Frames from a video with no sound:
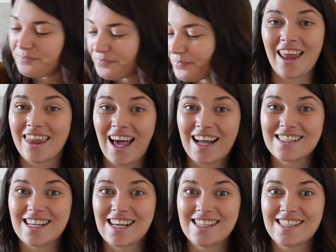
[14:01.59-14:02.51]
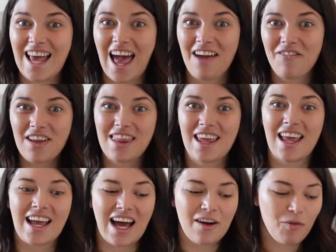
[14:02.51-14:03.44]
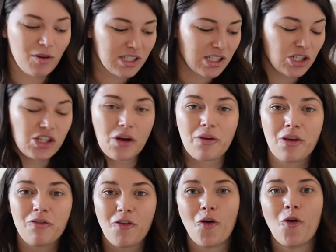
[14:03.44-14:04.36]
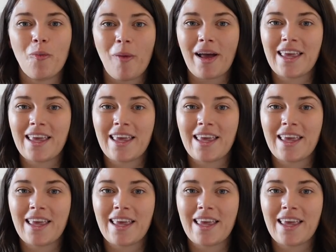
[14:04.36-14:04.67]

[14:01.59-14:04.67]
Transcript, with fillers: And that is everything I wanted to show you for my